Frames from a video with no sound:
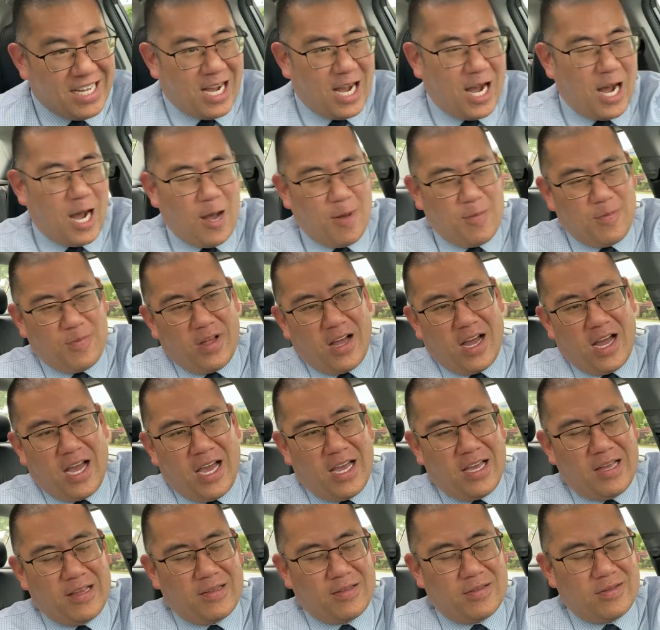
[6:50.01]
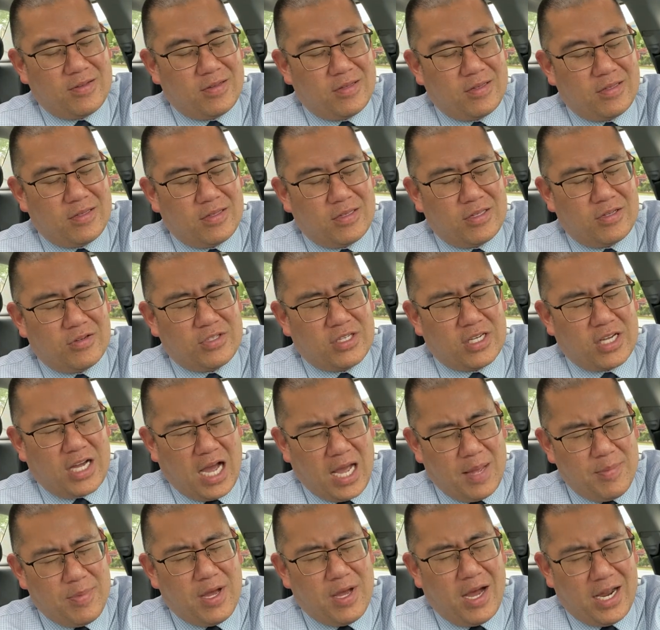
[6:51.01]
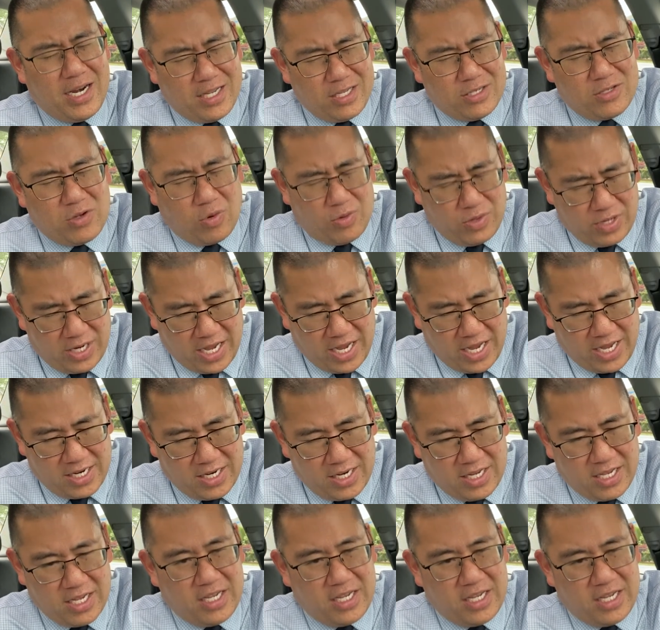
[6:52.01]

There's a guy behind his own net,